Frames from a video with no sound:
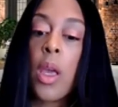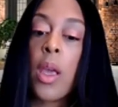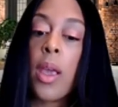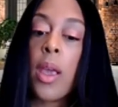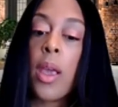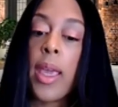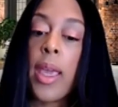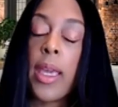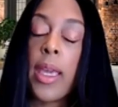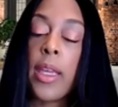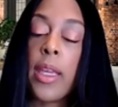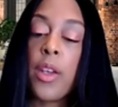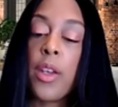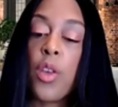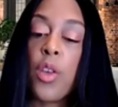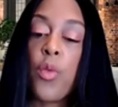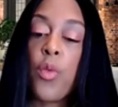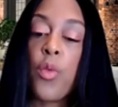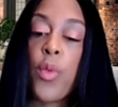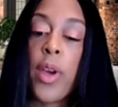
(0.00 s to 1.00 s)
And you
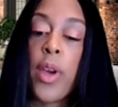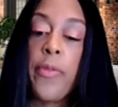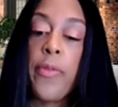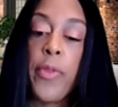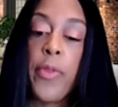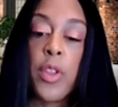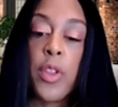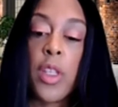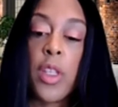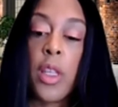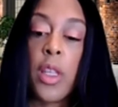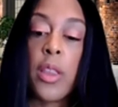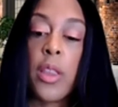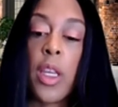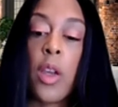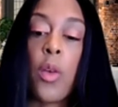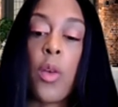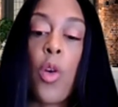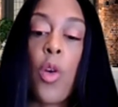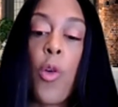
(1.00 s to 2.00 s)
referenced that there are
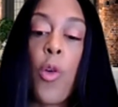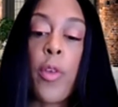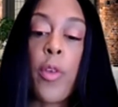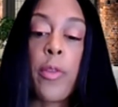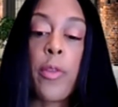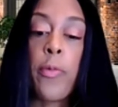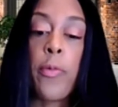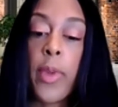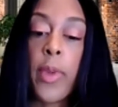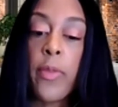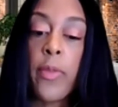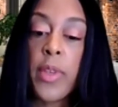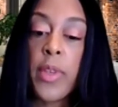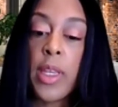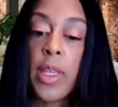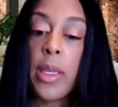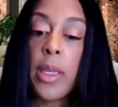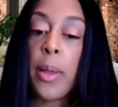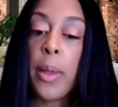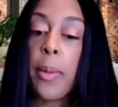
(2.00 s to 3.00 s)
over
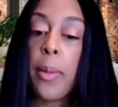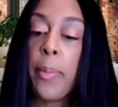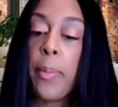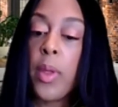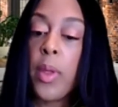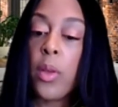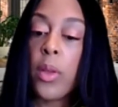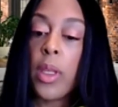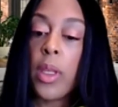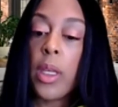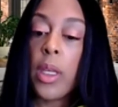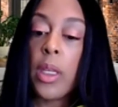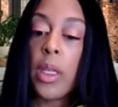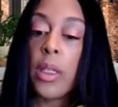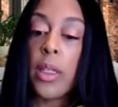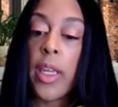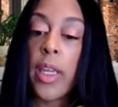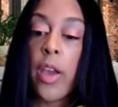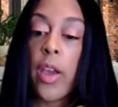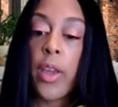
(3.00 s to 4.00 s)
50 million
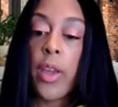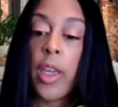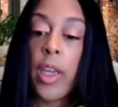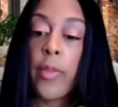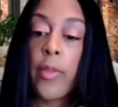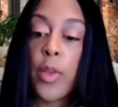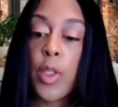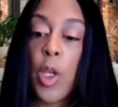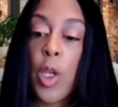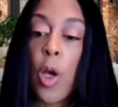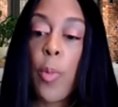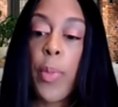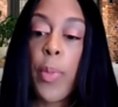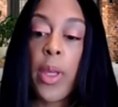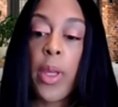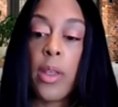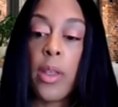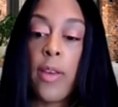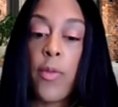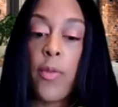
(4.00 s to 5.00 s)
caregivers helping
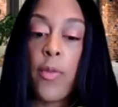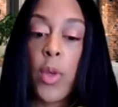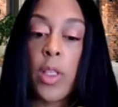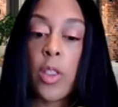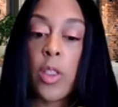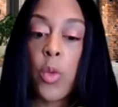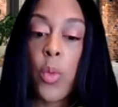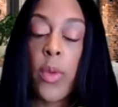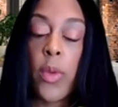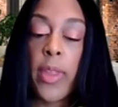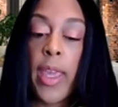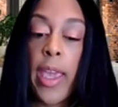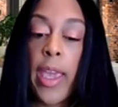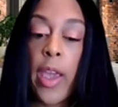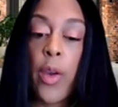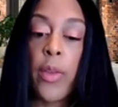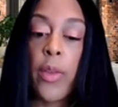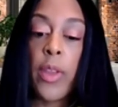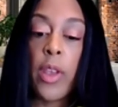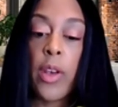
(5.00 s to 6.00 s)
loved ones with care in the
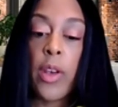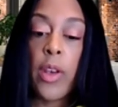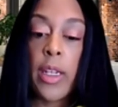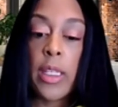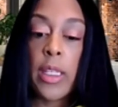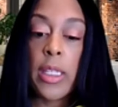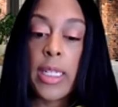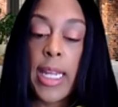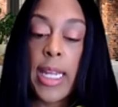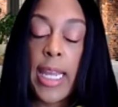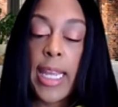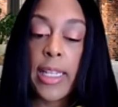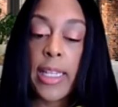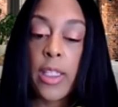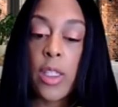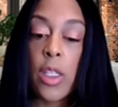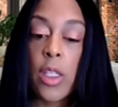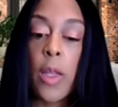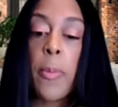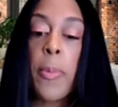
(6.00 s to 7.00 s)
United States.
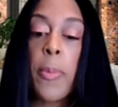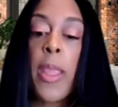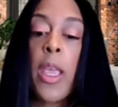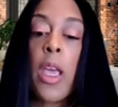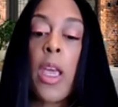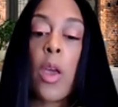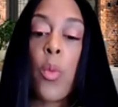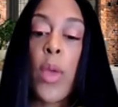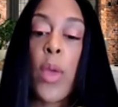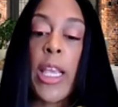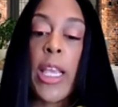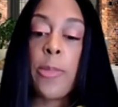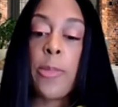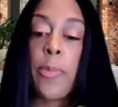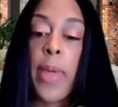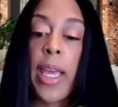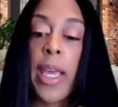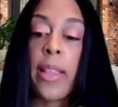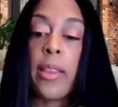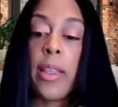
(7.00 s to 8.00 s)
We expect
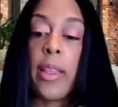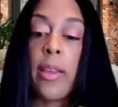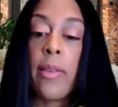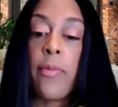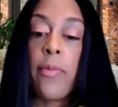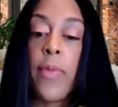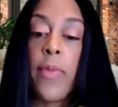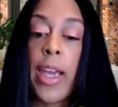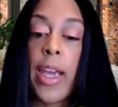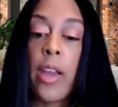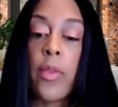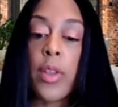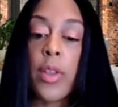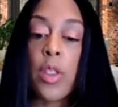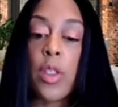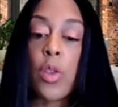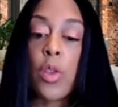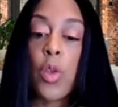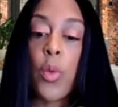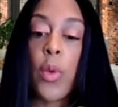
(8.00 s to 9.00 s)
the virus
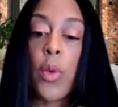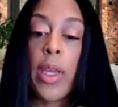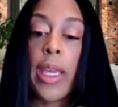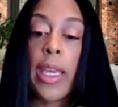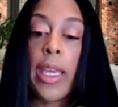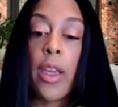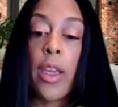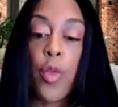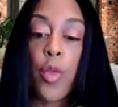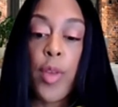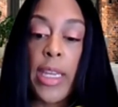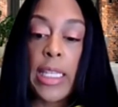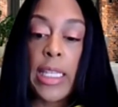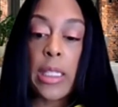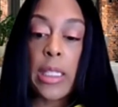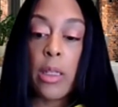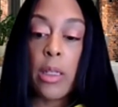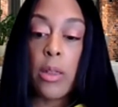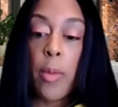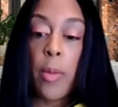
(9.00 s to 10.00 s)
to increase the
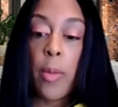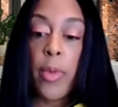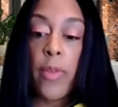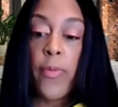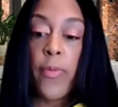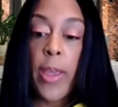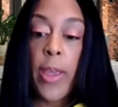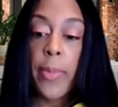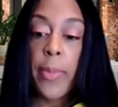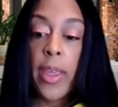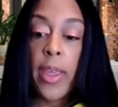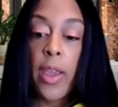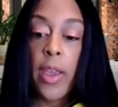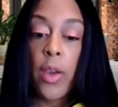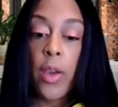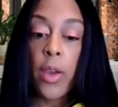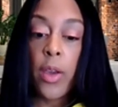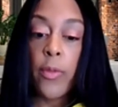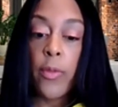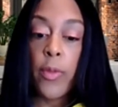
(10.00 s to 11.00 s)
number of family
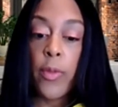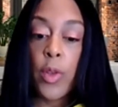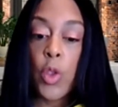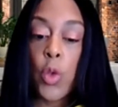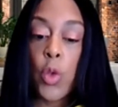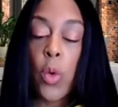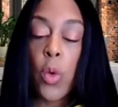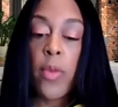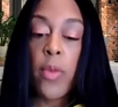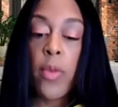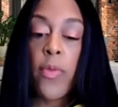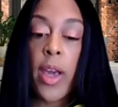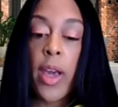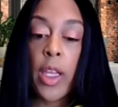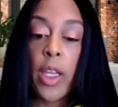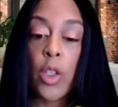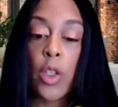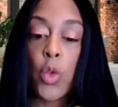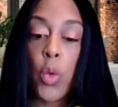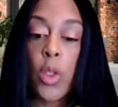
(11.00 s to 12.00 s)
caregivers who are providing
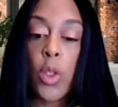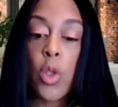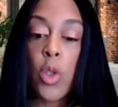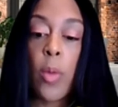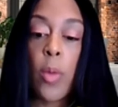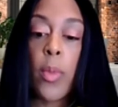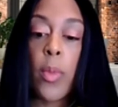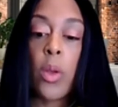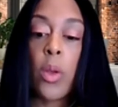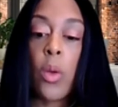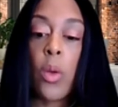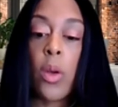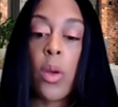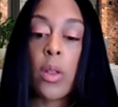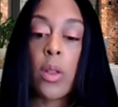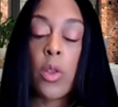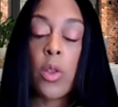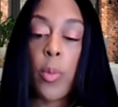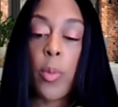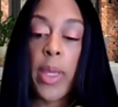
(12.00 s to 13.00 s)
short-term or
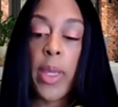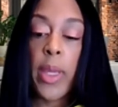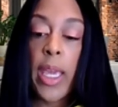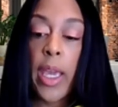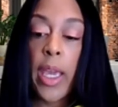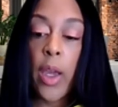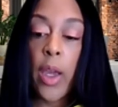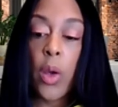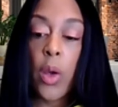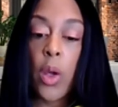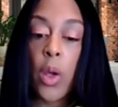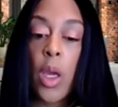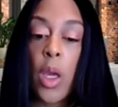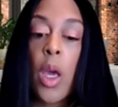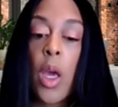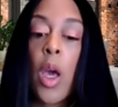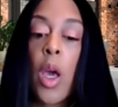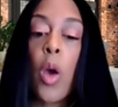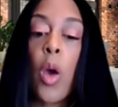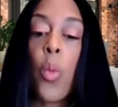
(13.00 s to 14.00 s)
long-term care.
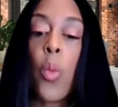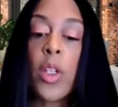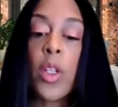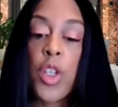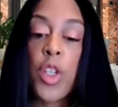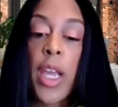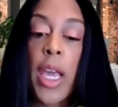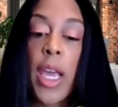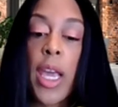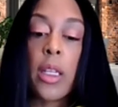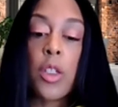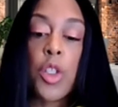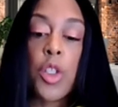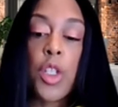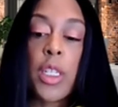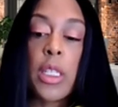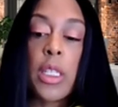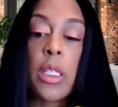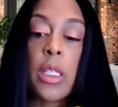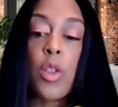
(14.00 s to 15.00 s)
What
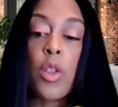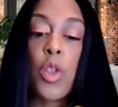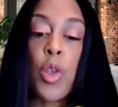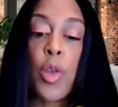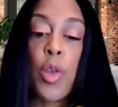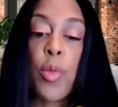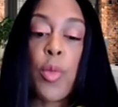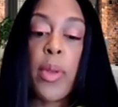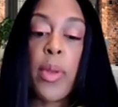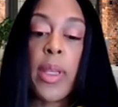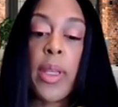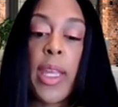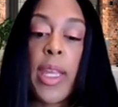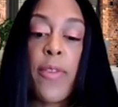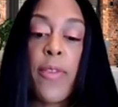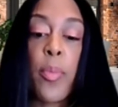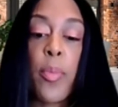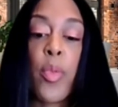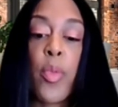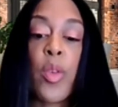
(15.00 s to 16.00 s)
challenges do you believe the
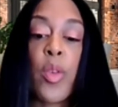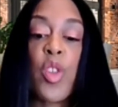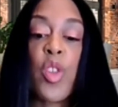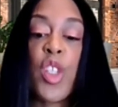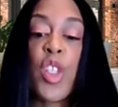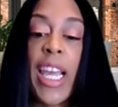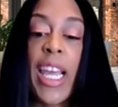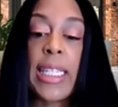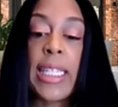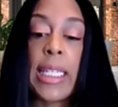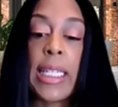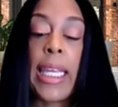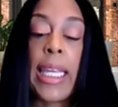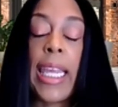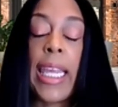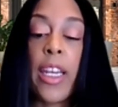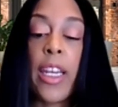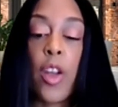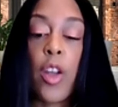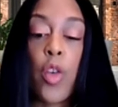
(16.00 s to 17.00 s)
projected
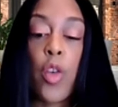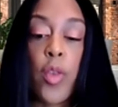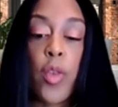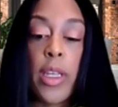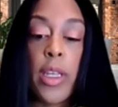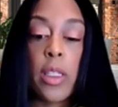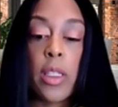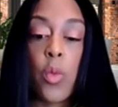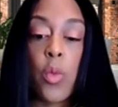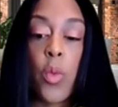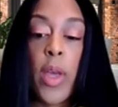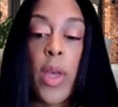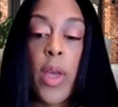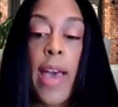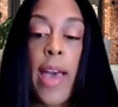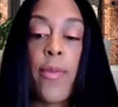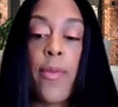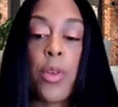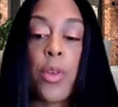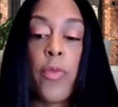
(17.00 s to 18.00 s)
increase will have
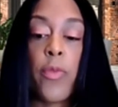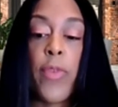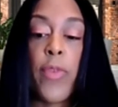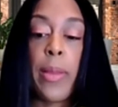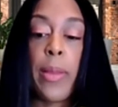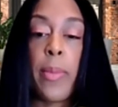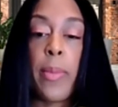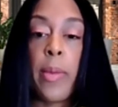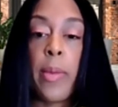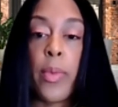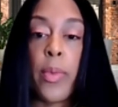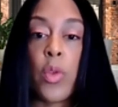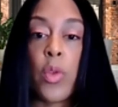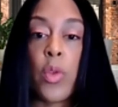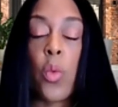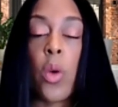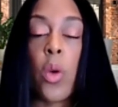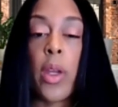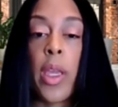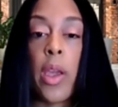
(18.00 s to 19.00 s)
on family members who are
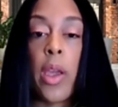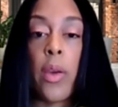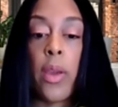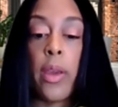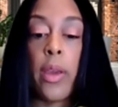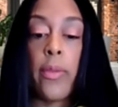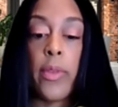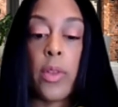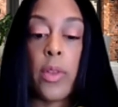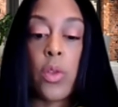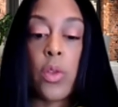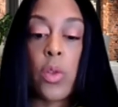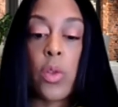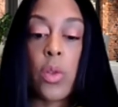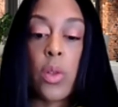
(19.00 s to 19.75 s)
caregivers?